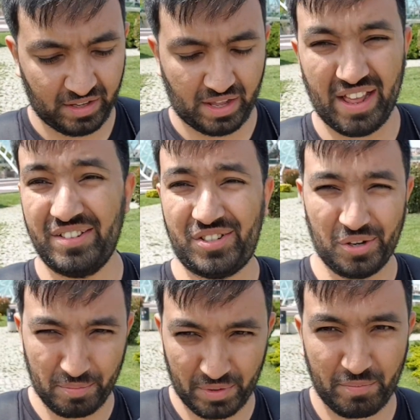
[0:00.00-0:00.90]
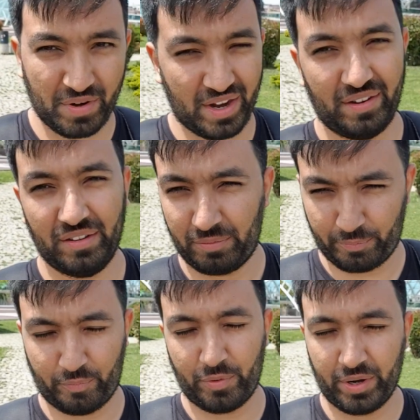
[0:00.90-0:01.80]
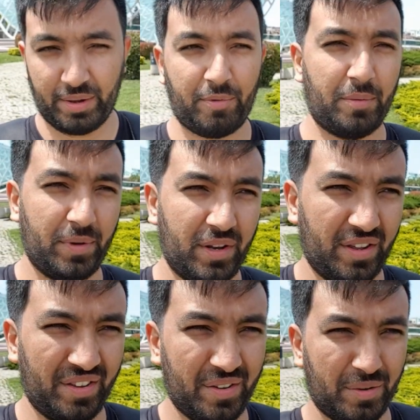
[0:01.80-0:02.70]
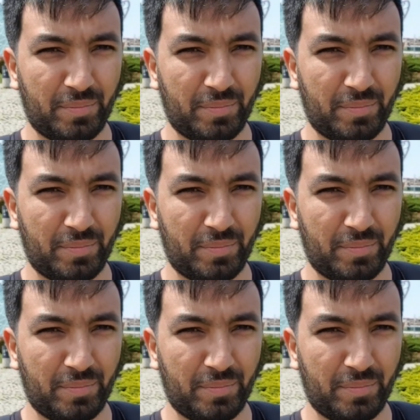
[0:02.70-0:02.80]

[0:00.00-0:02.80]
and German brand is pretty popular here.